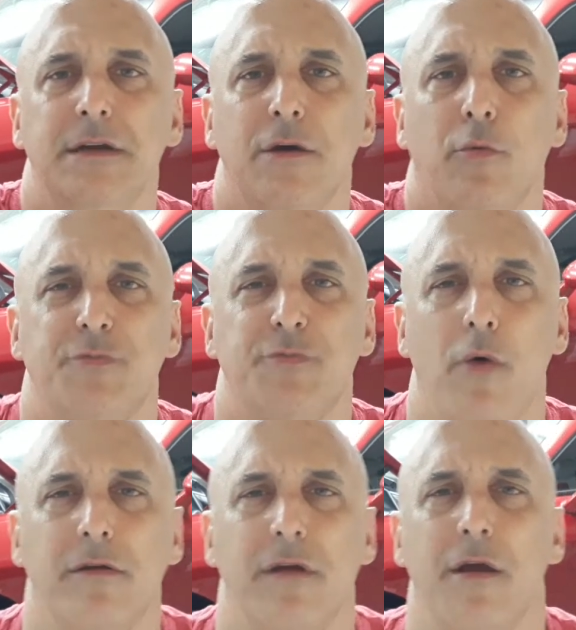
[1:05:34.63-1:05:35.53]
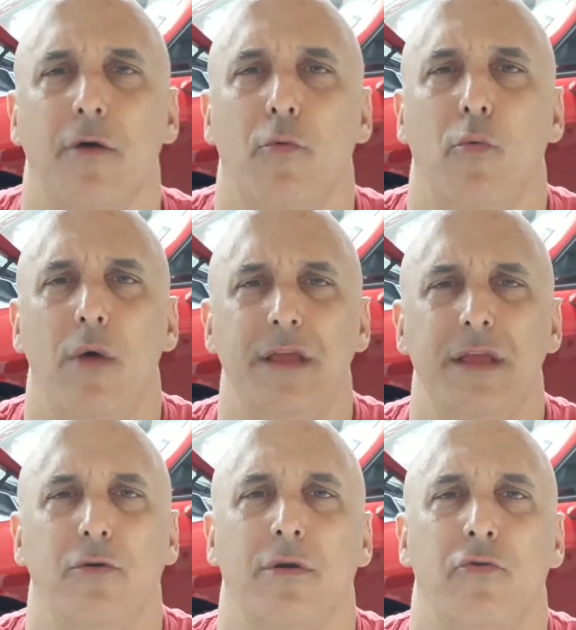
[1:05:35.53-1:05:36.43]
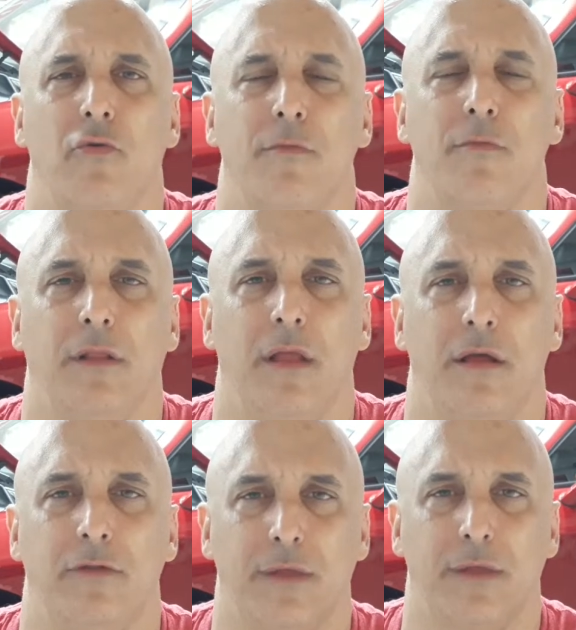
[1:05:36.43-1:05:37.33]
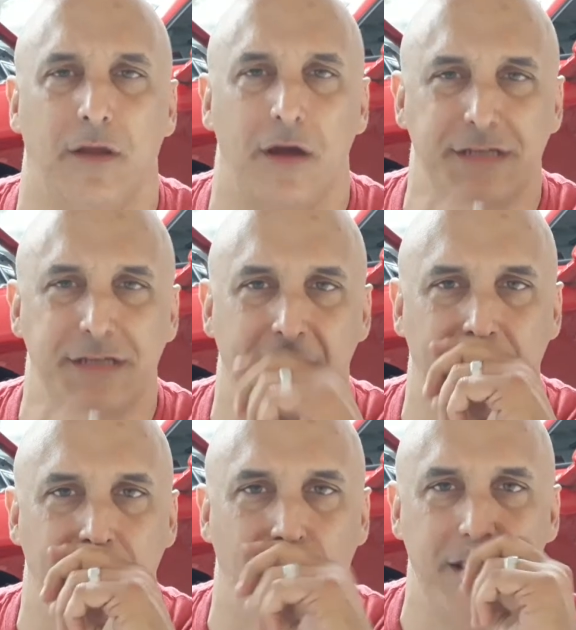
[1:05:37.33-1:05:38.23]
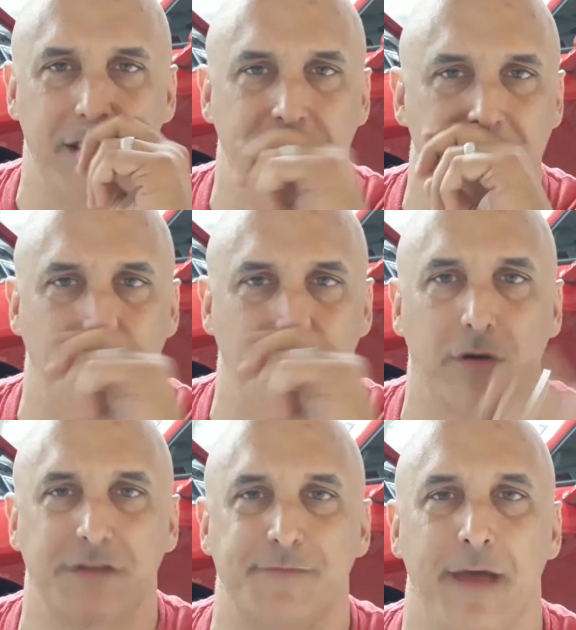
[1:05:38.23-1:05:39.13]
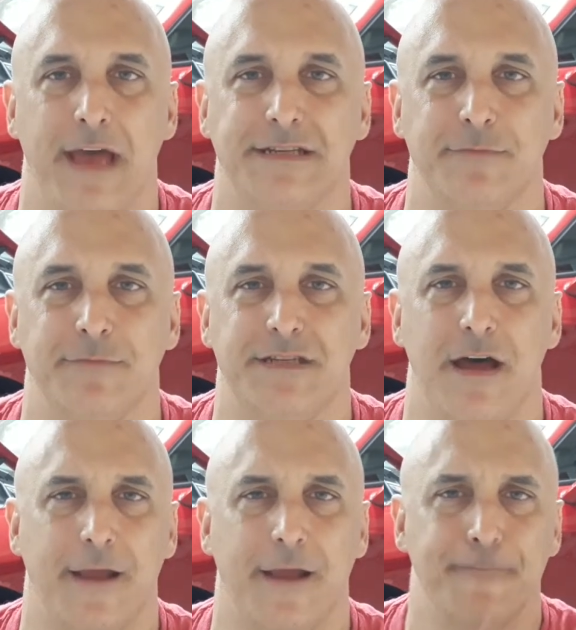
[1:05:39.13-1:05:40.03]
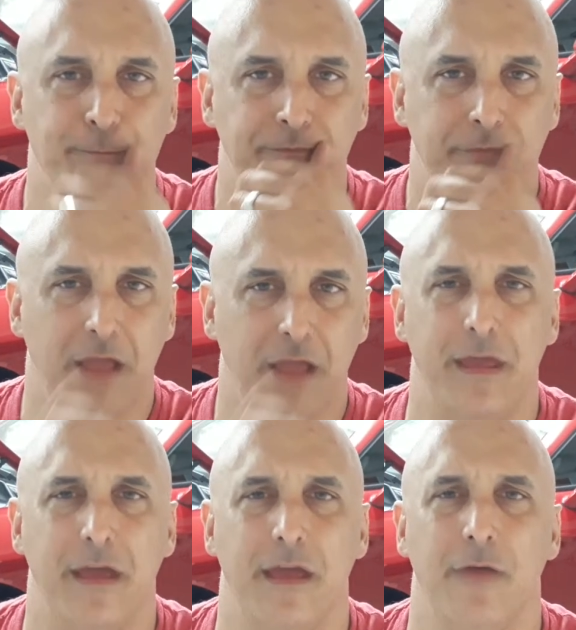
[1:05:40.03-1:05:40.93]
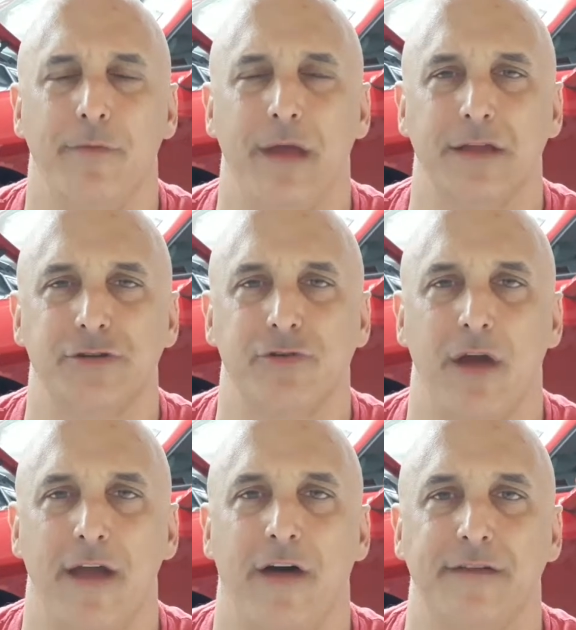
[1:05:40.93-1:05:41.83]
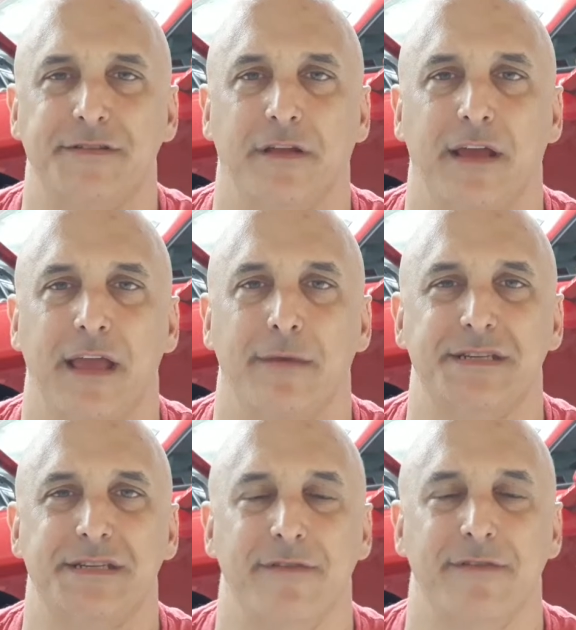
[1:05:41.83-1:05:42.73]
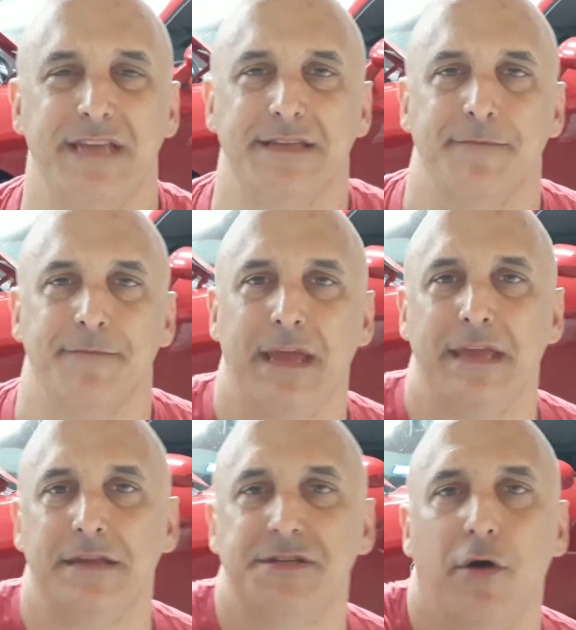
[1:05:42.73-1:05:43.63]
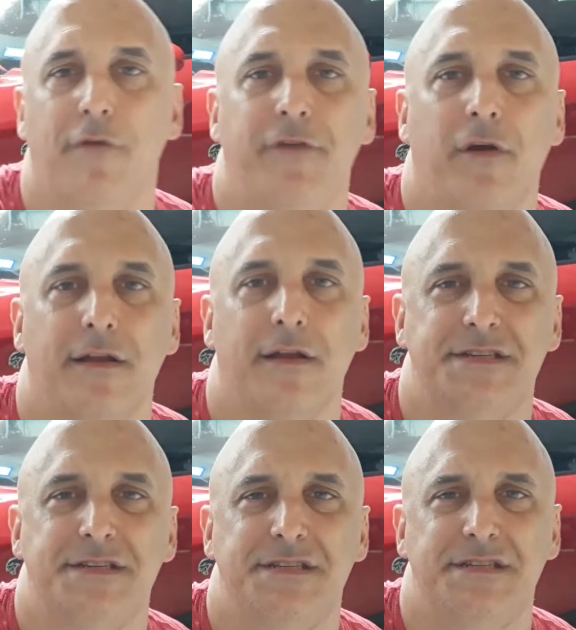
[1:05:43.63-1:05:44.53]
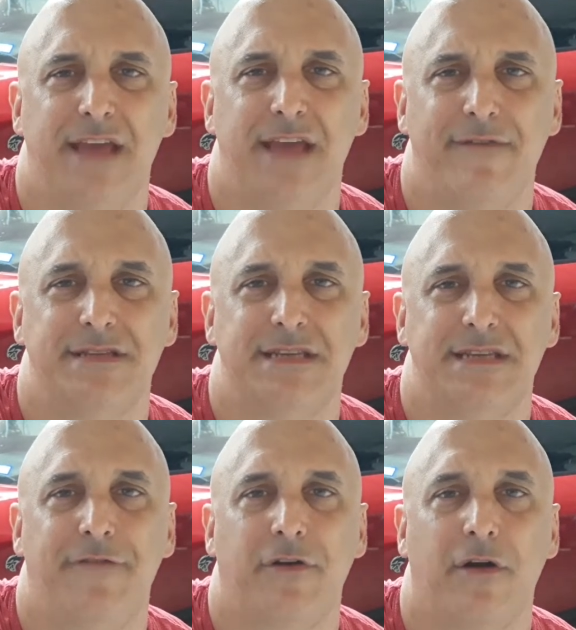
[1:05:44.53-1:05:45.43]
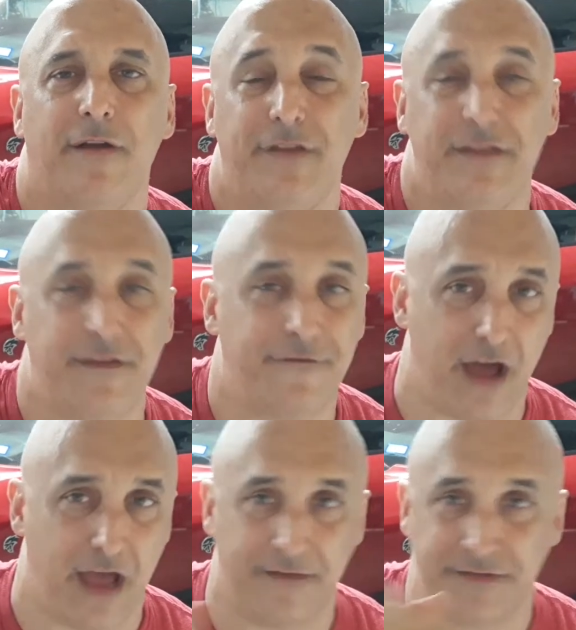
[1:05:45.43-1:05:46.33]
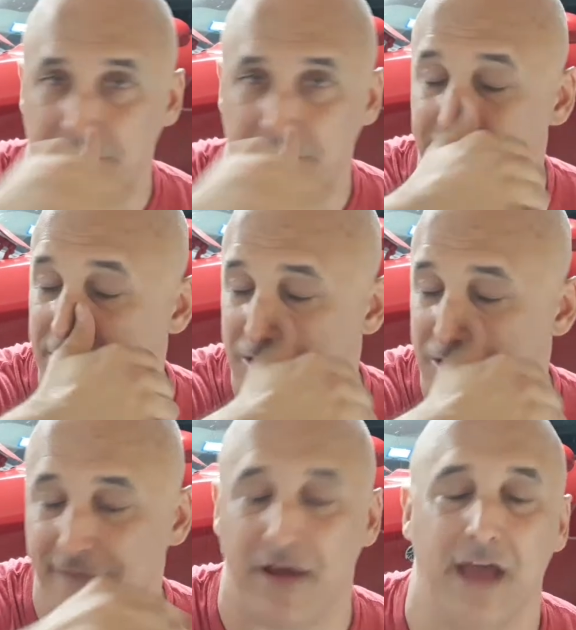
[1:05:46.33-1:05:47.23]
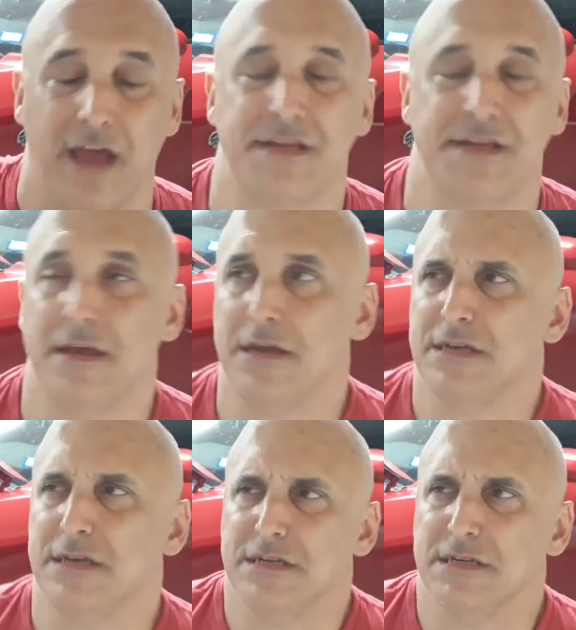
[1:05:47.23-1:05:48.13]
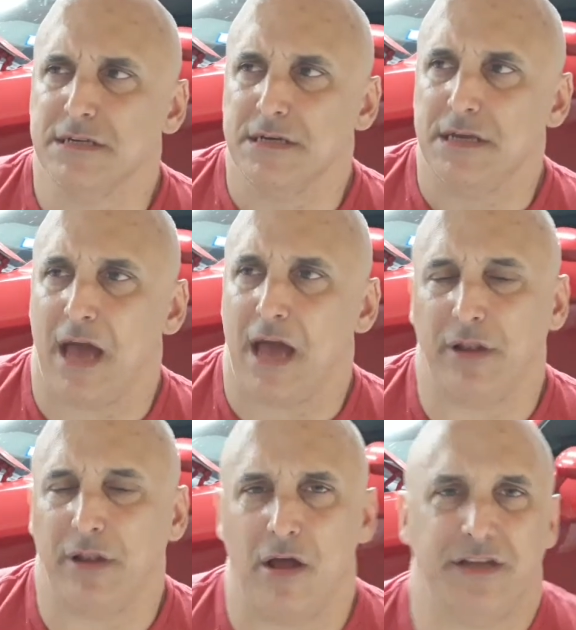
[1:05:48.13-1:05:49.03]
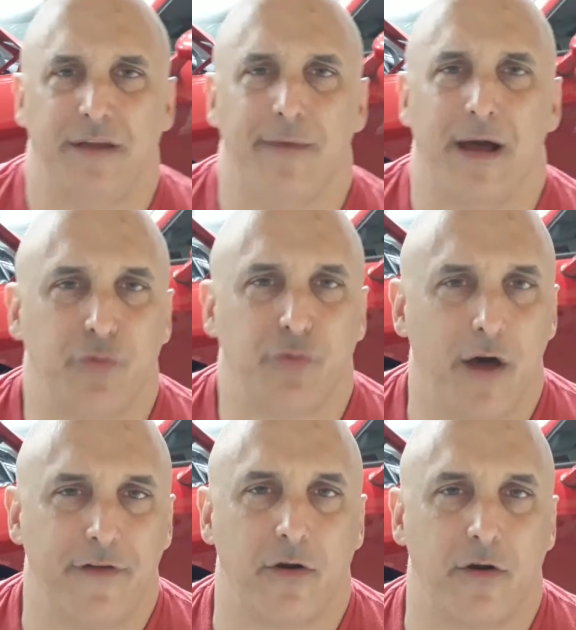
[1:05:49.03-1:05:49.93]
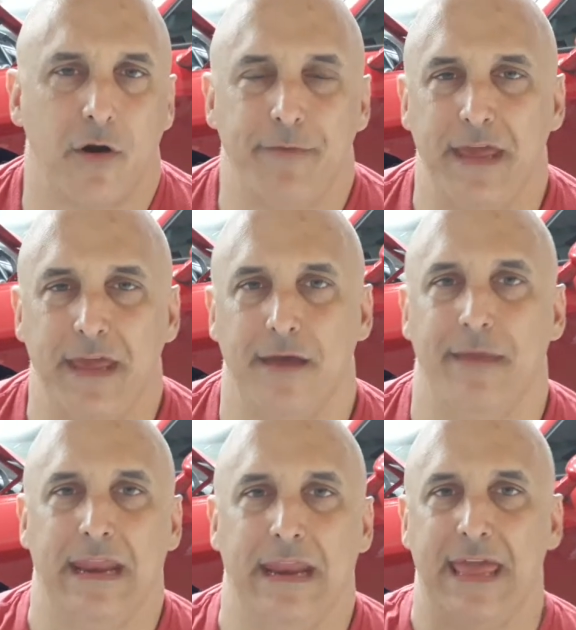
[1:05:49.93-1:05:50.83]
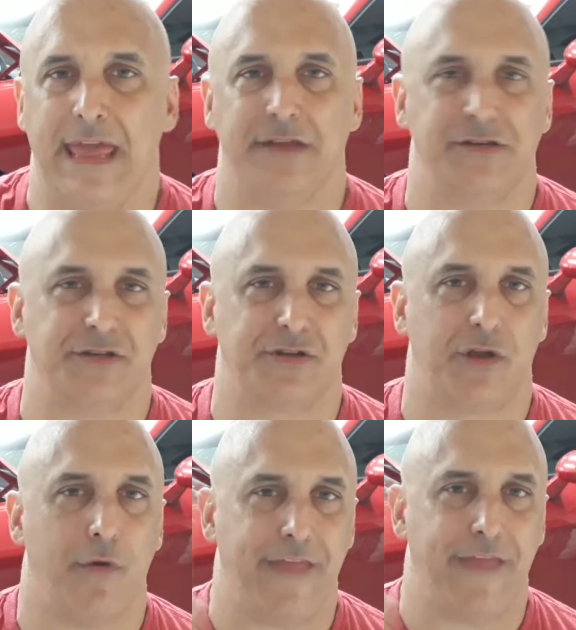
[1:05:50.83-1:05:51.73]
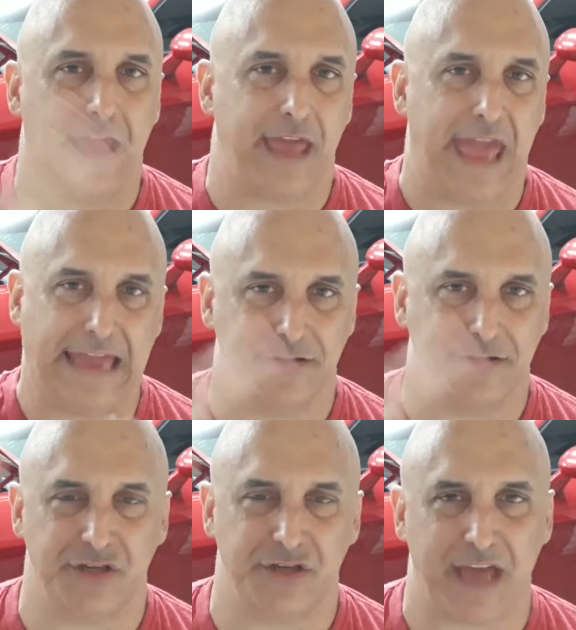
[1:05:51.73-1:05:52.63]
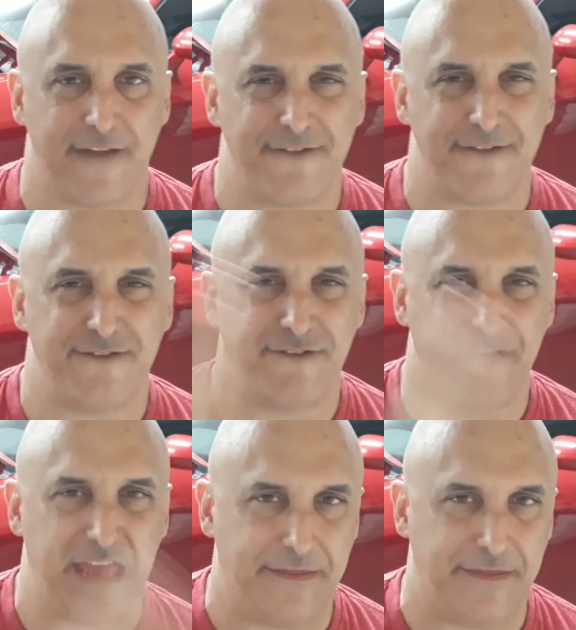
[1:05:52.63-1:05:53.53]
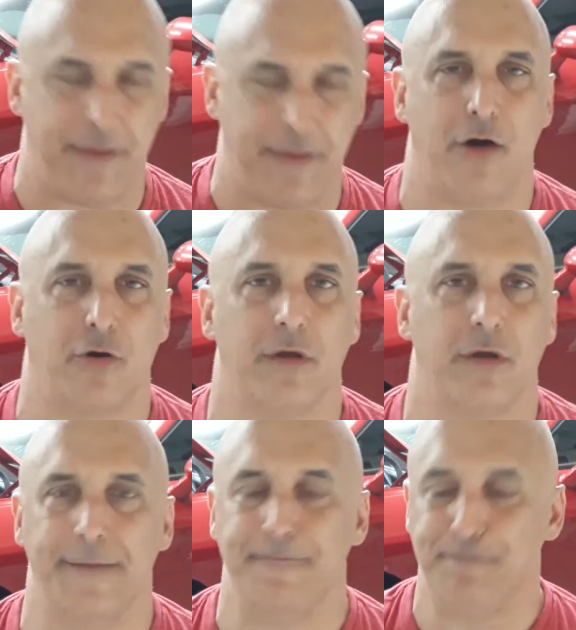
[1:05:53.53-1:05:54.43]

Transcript: Was wondering what you're normally launching at and what you think works best. I'm stock and will be on Tri 5s till I get my 17s and Mickey. So if you're on 55s or Tri 5s, I would launch it at about 1200 RPM, and again, just go with that cadence. Just kind of feed the power in.